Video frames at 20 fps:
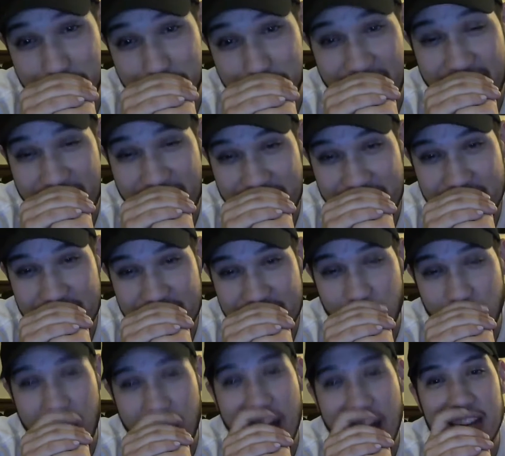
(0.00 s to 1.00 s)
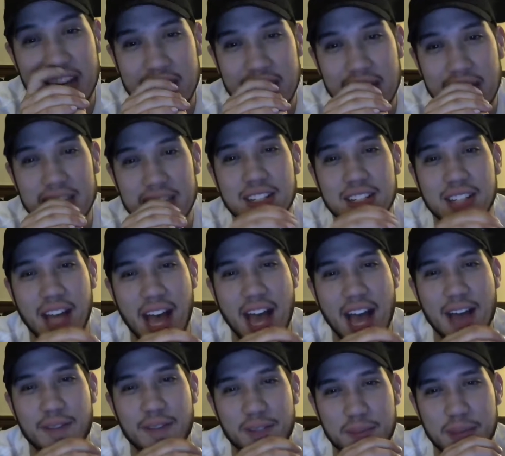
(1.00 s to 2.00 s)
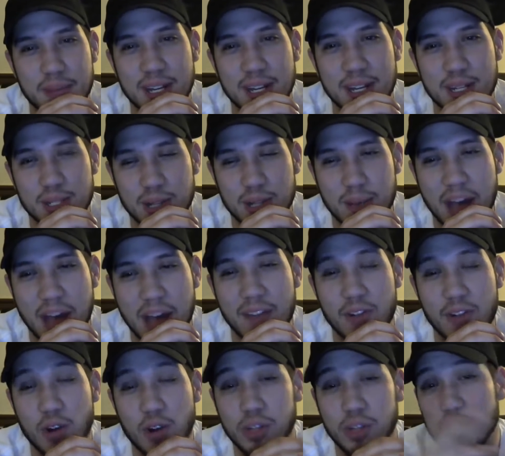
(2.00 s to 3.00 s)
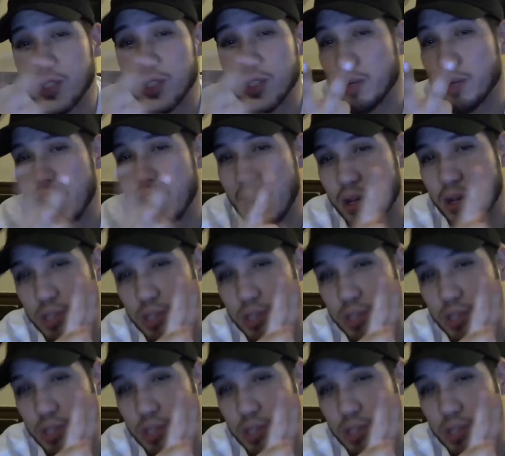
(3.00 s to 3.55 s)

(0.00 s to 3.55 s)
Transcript: out. Right now. Man, it takes a lot to trip out. I've only tripped out